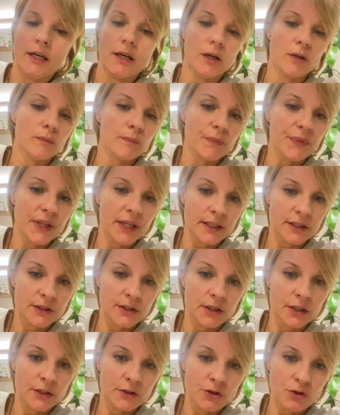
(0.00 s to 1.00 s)

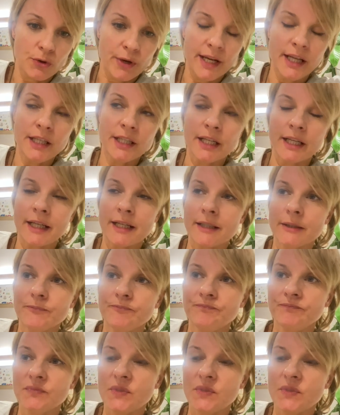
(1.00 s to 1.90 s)
that training,